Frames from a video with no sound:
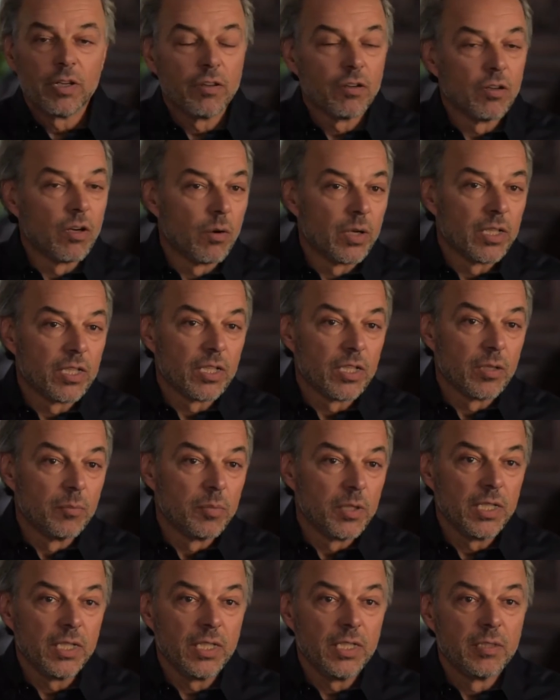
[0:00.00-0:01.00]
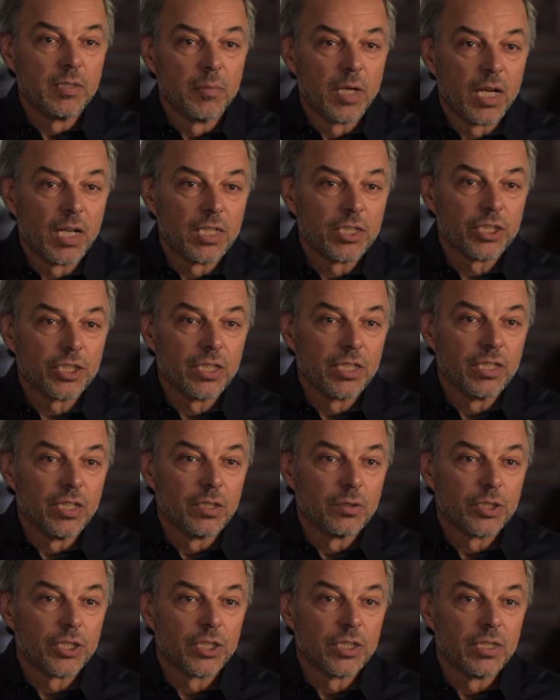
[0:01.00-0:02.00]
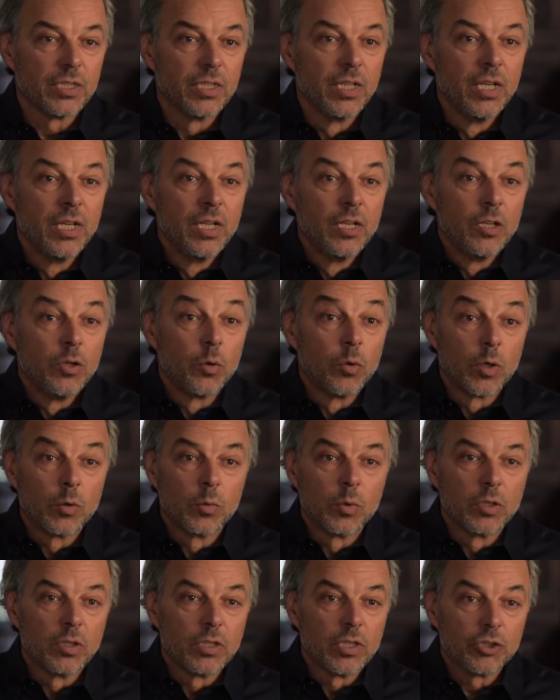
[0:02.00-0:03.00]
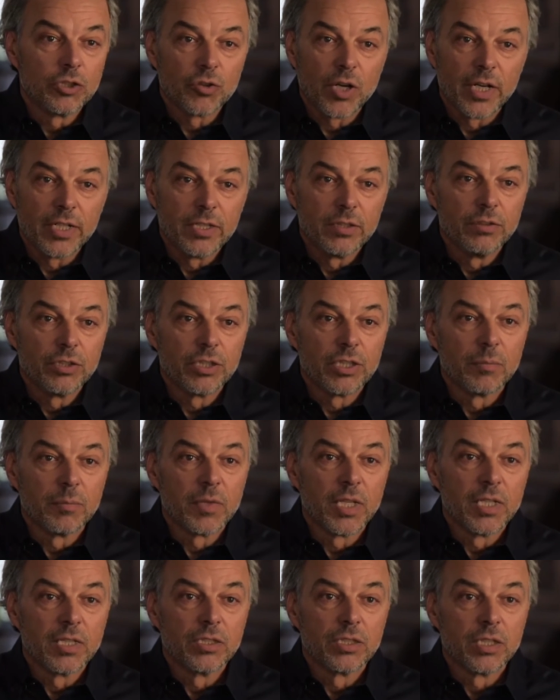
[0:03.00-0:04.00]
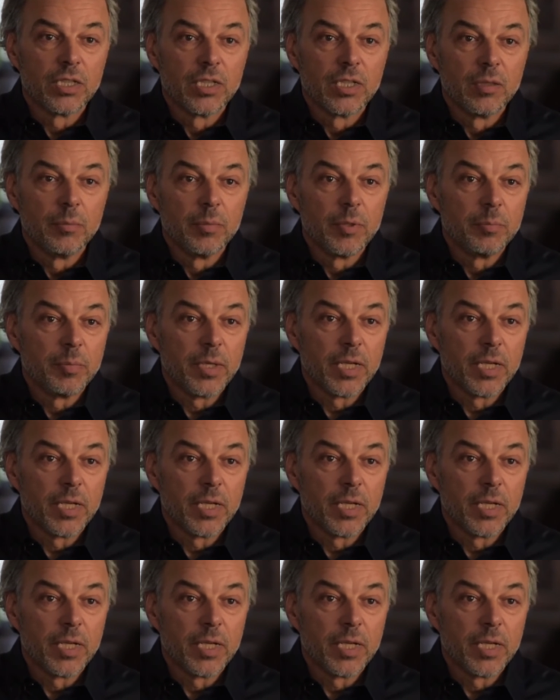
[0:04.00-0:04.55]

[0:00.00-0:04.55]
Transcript: either going to completely demolish the ocean, or we're going to try to do some things a little bit